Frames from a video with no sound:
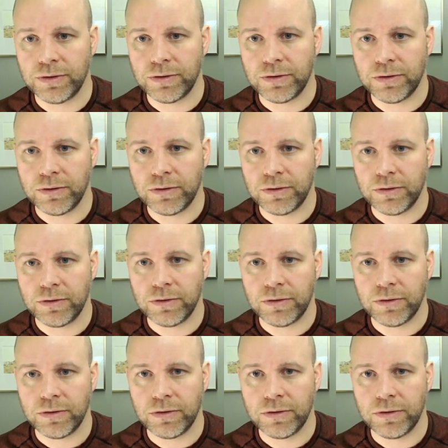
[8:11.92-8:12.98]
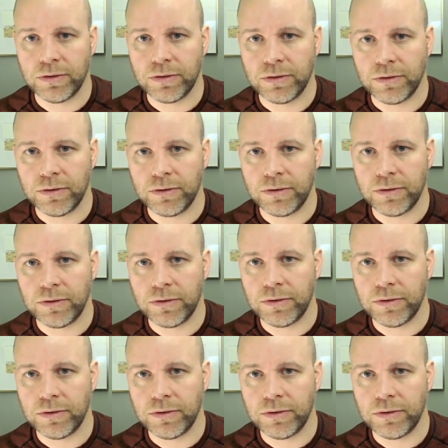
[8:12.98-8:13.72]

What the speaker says: No one is speaking in this clip.